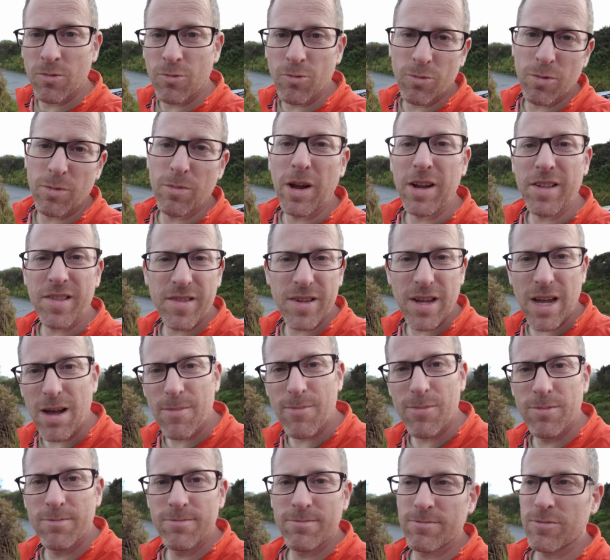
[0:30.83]
We might stop
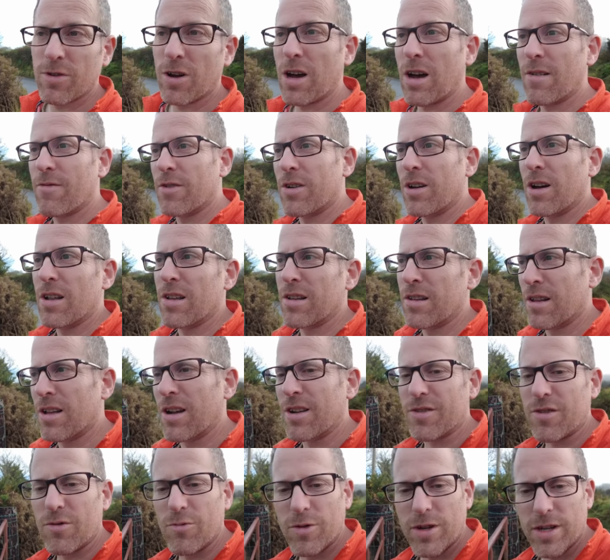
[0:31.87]
off and on
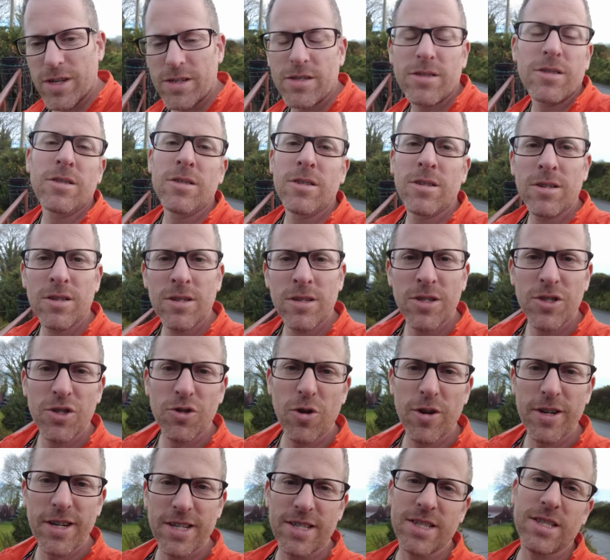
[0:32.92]
along the way.
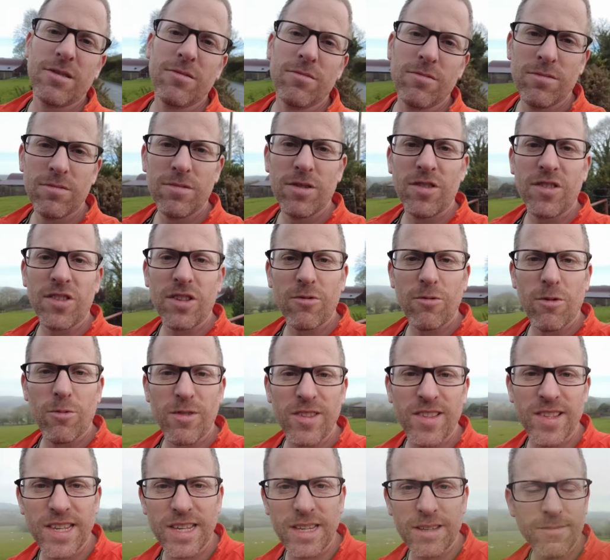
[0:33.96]
Join us. Let's see what we
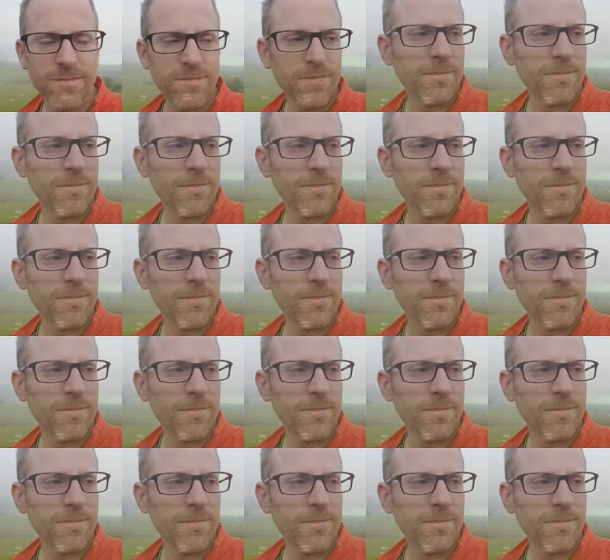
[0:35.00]
see.